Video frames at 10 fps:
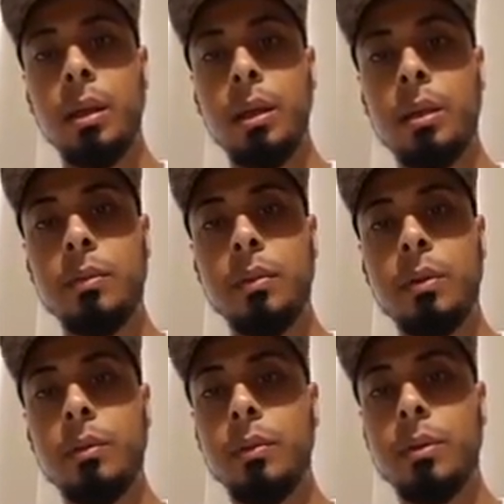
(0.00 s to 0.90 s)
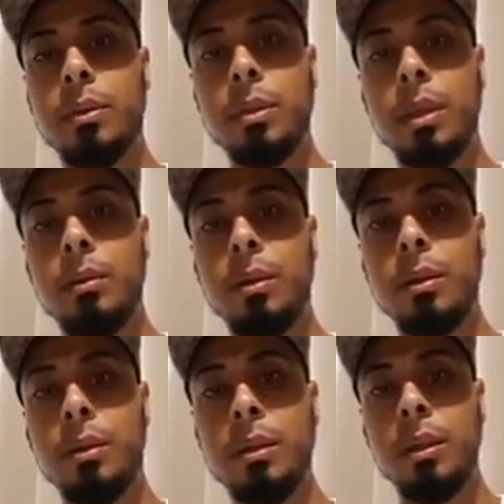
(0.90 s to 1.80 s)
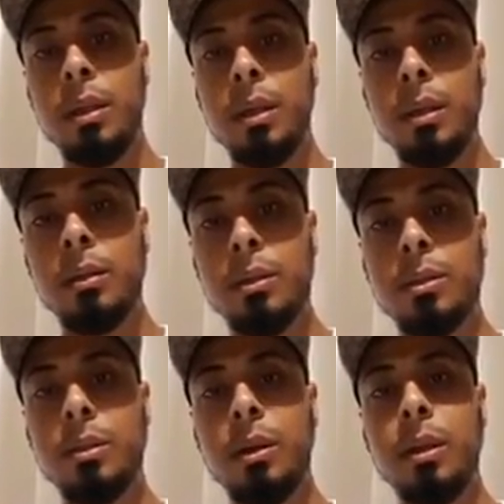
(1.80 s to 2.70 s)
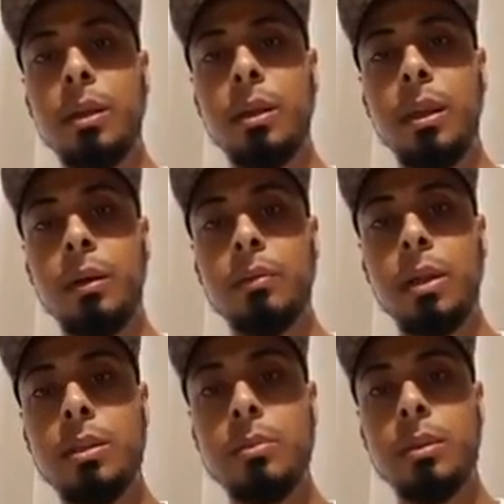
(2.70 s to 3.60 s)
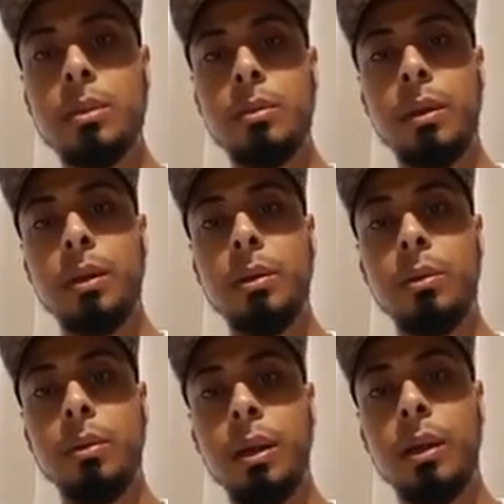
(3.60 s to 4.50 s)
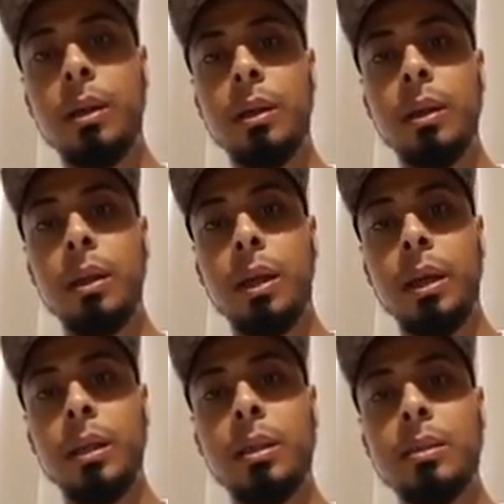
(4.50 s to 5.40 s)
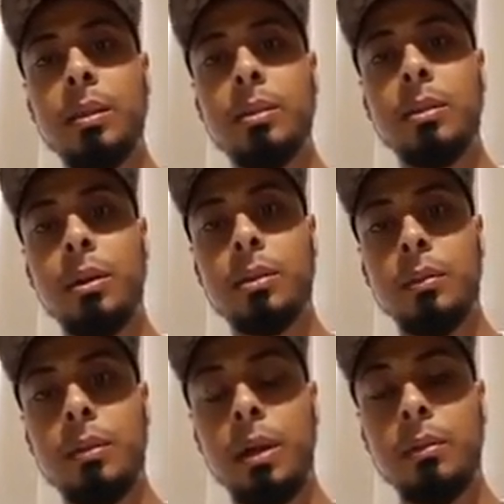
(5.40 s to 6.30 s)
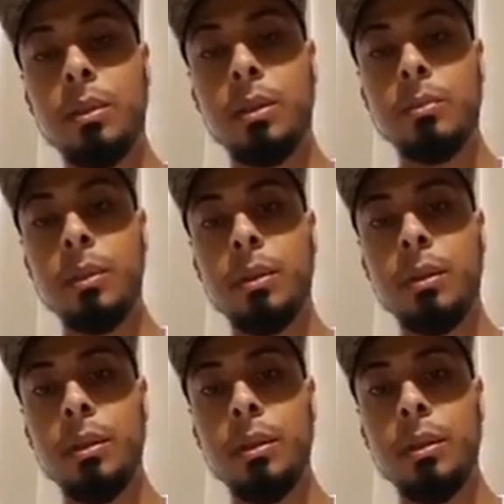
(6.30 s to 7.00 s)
It's very, very scary. Just know that the Day of Judgment's around the corner, and these are the signs of the Day of Judgment.